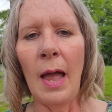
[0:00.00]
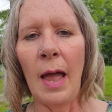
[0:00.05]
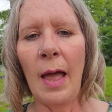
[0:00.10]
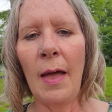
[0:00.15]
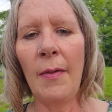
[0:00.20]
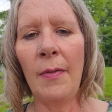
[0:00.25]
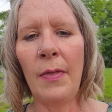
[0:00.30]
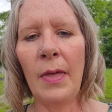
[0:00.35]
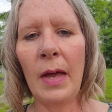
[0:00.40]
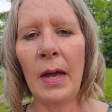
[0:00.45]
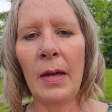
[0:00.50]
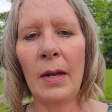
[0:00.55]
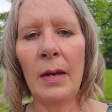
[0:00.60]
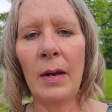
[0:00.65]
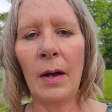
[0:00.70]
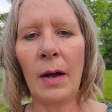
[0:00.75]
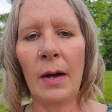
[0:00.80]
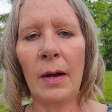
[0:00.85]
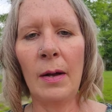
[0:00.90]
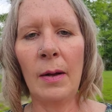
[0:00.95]
And
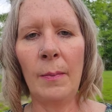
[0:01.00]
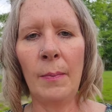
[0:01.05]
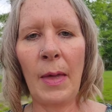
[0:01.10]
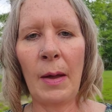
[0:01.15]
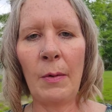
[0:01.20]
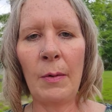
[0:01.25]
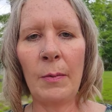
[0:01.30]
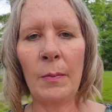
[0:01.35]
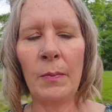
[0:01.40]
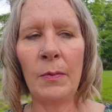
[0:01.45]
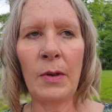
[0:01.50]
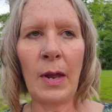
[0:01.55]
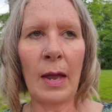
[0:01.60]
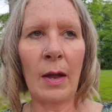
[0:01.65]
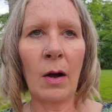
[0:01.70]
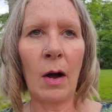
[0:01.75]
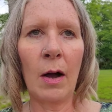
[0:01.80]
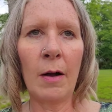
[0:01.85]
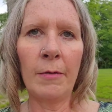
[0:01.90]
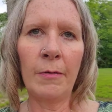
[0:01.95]
then they would
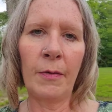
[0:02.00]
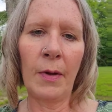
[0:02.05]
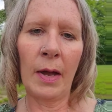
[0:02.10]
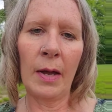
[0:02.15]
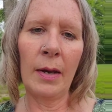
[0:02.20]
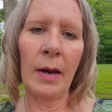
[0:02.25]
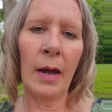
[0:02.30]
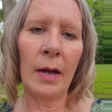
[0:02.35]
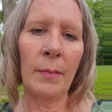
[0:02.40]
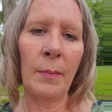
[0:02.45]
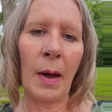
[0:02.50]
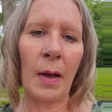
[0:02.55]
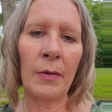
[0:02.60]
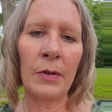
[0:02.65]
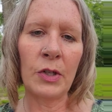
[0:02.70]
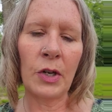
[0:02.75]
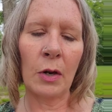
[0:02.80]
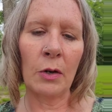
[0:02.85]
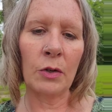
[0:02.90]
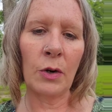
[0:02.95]
take off and head back.
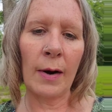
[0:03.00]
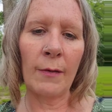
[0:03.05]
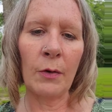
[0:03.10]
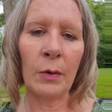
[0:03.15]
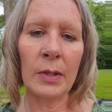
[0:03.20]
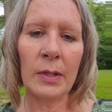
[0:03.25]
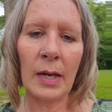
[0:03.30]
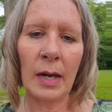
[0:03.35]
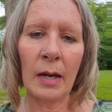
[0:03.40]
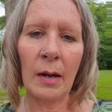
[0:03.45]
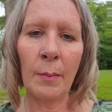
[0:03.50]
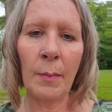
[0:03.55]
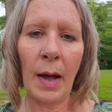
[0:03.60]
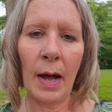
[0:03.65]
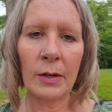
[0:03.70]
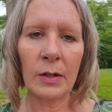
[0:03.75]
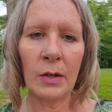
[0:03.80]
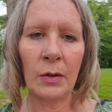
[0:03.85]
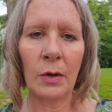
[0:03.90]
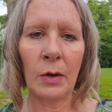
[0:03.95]
The shuttle driver would take them
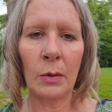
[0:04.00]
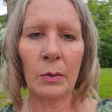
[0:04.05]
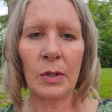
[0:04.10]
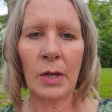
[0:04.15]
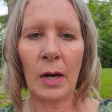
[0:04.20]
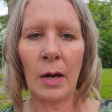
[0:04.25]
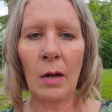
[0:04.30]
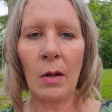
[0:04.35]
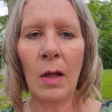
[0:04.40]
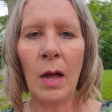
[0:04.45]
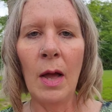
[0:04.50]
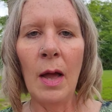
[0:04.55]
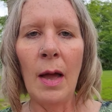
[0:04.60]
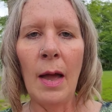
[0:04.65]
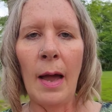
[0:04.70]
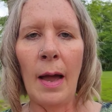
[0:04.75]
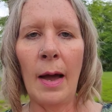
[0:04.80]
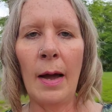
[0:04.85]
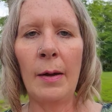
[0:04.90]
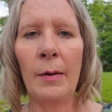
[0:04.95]
back to the hotel
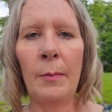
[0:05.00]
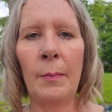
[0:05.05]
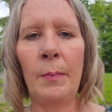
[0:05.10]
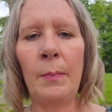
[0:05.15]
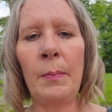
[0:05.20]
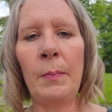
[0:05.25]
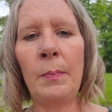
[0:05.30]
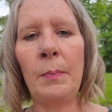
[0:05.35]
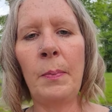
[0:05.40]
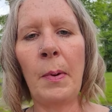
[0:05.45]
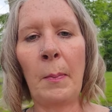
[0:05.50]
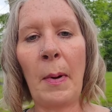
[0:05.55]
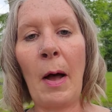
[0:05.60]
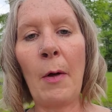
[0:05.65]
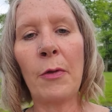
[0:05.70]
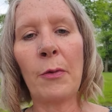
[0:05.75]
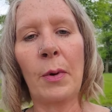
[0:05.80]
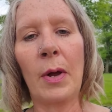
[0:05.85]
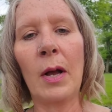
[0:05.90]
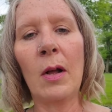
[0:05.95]
at
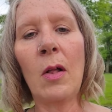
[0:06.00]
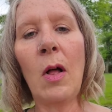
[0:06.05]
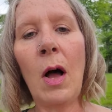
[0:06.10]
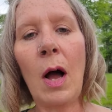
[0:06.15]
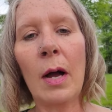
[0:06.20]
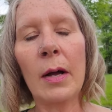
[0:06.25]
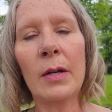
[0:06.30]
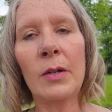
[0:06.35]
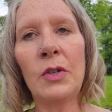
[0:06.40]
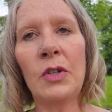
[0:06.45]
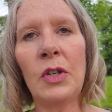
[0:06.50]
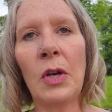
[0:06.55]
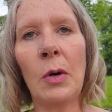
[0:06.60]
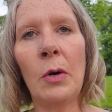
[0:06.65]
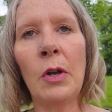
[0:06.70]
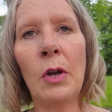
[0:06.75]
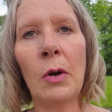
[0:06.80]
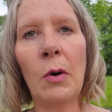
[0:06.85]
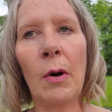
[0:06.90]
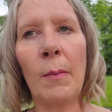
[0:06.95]
about 3 o'clock. So
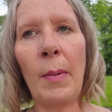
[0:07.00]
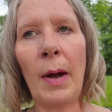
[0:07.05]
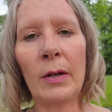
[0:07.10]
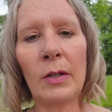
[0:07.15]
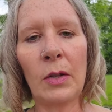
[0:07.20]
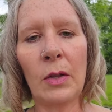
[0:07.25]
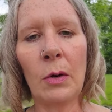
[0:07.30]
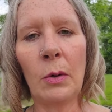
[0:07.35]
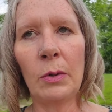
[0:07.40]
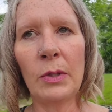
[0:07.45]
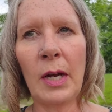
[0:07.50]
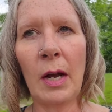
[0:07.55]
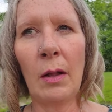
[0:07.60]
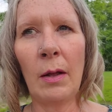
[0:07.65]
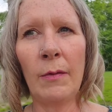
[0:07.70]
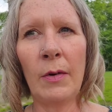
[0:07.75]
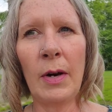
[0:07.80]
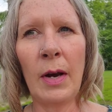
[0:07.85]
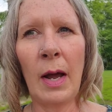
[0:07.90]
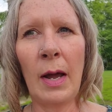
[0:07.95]
you're going back to the hotel
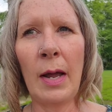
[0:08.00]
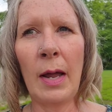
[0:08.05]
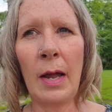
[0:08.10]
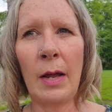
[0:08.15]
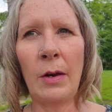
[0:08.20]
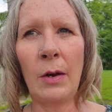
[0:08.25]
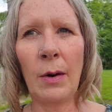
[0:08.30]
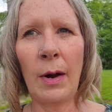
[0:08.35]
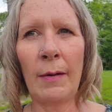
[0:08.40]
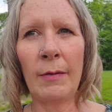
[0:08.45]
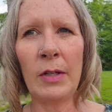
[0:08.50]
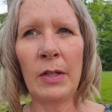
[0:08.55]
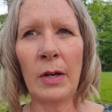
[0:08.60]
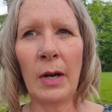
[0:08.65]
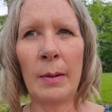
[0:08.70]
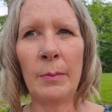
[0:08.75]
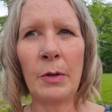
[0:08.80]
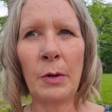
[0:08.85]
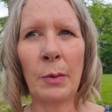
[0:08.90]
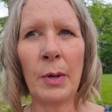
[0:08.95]
every night, and you're having
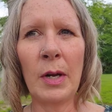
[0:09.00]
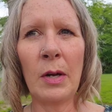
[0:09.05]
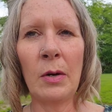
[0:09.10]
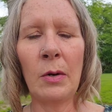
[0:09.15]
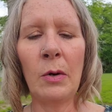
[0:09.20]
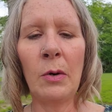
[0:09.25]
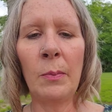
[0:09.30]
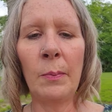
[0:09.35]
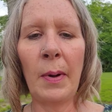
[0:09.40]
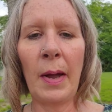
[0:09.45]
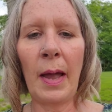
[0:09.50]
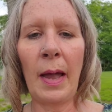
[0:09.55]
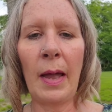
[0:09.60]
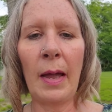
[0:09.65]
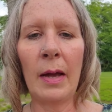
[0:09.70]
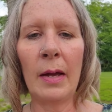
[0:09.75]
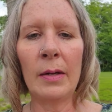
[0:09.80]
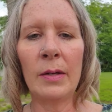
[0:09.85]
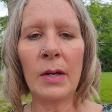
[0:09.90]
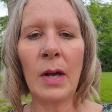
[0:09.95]
time to recoup
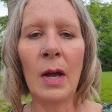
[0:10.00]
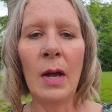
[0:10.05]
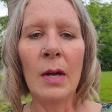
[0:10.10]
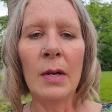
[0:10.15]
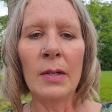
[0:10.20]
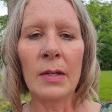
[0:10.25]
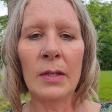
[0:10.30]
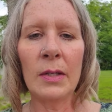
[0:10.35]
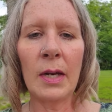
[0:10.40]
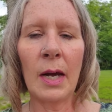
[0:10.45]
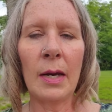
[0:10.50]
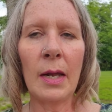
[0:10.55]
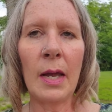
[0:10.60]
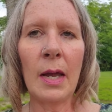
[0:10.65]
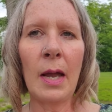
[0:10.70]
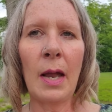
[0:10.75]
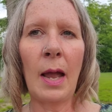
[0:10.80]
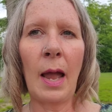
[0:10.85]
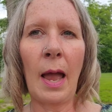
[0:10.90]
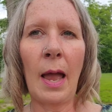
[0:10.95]
and
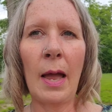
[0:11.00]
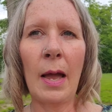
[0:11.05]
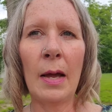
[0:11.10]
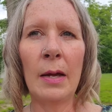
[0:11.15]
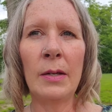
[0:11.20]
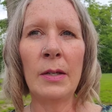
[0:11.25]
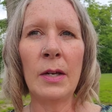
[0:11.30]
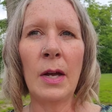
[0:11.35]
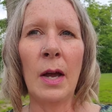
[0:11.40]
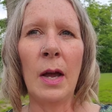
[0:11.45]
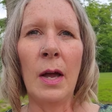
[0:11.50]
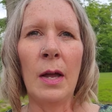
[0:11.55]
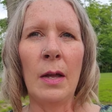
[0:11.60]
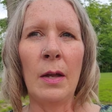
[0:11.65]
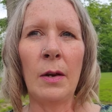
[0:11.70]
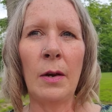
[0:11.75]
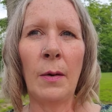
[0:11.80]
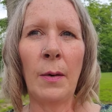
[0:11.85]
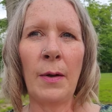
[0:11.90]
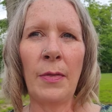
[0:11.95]
study. And
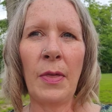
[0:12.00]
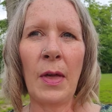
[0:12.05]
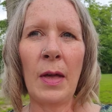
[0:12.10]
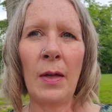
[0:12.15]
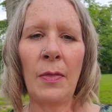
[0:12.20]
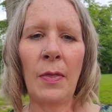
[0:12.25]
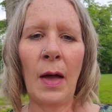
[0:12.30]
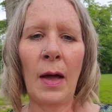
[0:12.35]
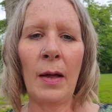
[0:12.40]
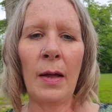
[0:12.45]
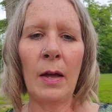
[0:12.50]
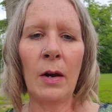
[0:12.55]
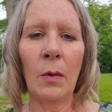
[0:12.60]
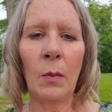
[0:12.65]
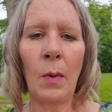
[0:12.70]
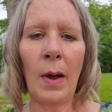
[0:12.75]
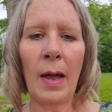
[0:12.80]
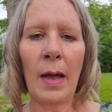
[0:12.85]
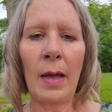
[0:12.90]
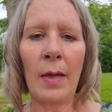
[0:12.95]
I think that in a
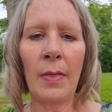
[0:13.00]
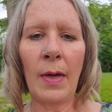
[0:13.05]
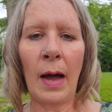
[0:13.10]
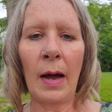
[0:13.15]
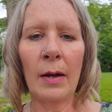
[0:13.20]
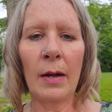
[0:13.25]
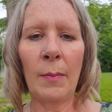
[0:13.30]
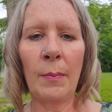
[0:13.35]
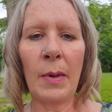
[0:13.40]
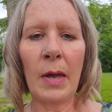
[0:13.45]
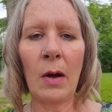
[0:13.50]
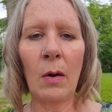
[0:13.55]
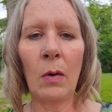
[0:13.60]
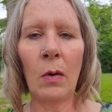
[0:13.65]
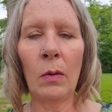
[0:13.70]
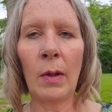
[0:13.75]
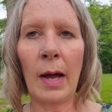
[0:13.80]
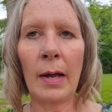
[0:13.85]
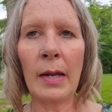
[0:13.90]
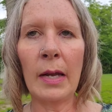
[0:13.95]
way that can be a
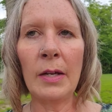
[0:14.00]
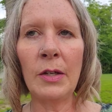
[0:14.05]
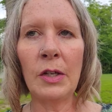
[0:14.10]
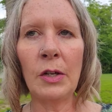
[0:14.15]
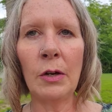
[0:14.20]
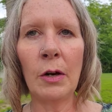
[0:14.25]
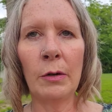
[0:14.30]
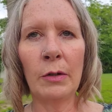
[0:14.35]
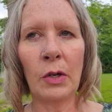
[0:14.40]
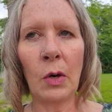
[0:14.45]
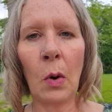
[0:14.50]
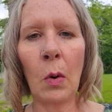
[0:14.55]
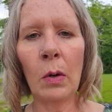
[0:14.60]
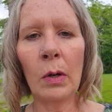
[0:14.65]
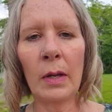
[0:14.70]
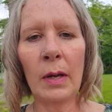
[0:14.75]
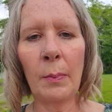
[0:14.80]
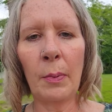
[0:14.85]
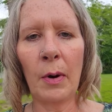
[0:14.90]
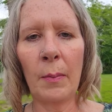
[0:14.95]
whole lot easier. It
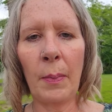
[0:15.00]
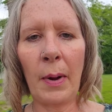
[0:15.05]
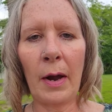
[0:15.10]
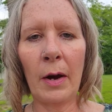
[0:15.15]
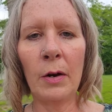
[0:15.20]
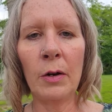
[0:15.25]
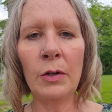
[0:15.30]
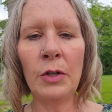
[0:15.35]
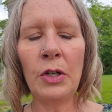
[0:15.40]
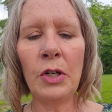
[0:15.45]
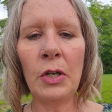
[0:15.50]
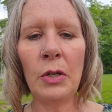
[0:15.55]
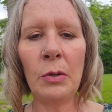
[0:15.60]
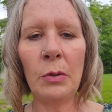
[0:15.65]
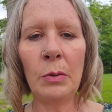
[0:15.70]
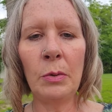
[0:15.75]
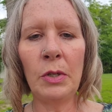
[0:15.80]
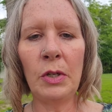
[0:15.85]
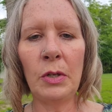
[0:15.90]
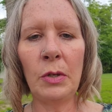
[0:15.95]
totally prepares
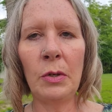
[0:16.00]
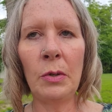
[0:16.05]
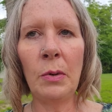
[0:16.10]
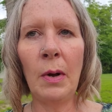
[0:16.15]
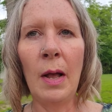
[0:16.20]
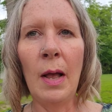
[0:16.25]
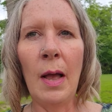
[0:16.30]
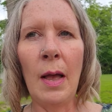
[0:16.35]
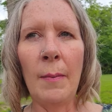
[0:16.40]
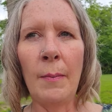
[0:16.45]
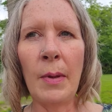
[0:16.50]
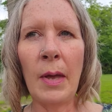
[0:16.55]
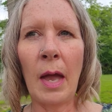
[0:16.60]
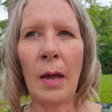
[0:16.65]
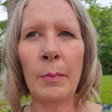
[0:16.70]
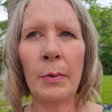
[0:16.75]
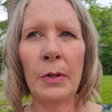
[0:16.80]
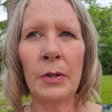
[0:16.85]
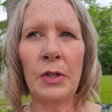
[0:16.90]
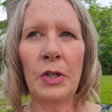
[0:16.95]
you to be
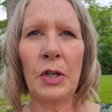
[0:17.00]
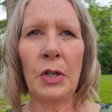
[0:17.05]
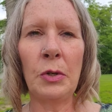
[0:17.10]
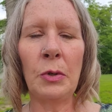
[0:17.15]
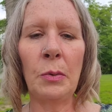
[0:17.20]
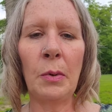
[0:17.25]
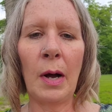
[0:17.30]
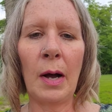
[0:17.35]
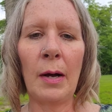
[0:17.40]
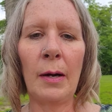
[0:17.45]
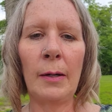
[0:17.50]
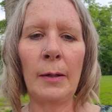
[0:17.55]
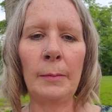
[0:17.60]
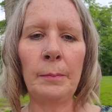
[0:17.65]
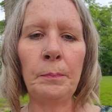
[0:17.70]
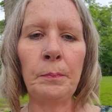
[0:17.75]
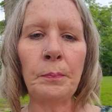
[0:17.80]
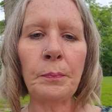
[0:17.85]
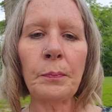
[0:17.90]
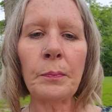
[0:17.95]
able to
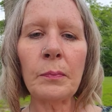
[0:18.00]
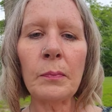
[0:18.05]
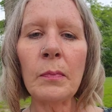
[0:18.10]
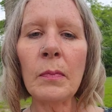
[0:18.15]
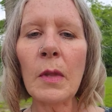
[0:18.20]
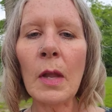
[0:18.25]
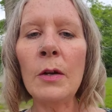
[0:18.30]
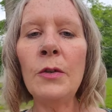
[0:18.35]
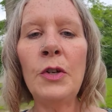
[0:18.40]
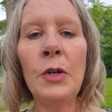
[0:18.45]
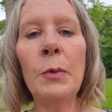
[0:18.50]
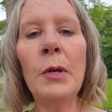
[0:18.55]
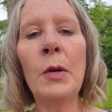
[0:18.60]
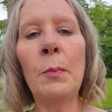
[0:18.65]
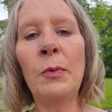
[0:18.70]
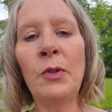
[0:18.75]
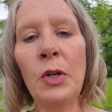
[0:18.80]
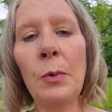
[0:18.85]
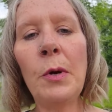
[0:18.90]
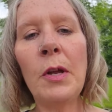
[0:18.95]
do
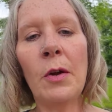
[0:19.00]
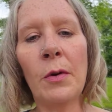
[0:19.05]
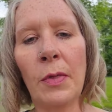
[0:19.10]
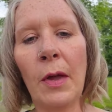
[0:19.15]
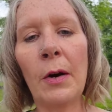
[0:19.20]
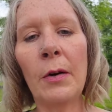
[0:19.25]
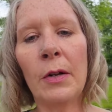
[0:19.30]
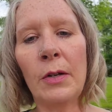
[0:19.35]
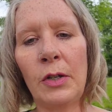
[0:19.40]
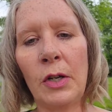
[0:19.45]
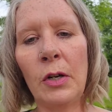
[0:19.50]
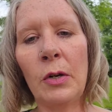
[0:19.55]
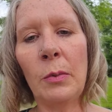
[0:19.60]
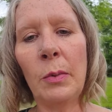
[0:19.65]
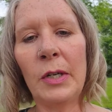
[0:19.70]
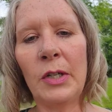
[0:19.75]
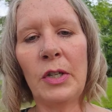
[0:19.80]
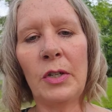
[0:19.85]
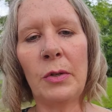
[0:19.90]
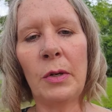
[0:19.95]
what you're there to do,
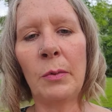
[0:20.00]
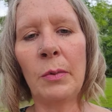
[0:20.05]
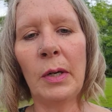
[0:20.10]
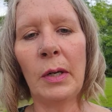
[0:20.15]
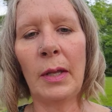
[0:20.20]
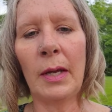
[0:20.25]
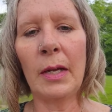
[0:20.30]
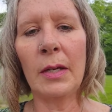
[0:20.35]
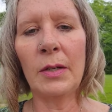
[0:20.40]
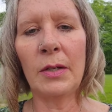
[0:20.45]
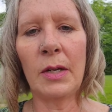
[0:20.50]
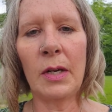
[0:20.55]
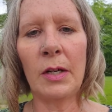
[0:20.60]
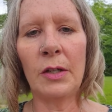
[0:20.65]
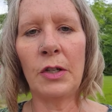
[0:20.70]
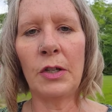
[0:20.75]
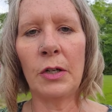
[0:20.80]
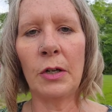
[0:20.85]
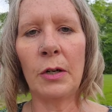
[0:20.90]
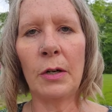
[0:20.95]
which really is to
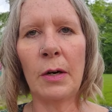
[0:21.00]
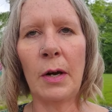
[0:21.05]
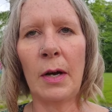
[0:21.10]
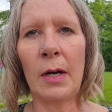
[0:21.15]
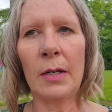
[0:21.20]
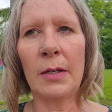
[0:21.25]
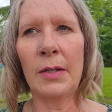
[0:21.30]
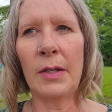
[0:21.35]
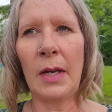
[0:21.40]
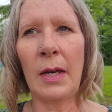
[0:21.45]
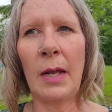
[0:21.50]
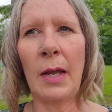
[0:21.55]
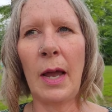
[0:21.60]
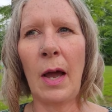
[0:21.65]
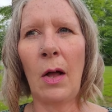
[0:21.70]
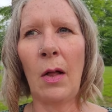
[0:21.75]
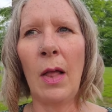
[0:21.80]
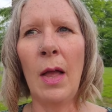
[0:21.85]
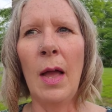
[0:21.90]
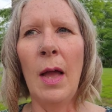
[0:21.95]
get your
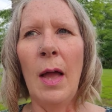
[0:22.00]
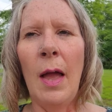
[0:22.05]
CDL.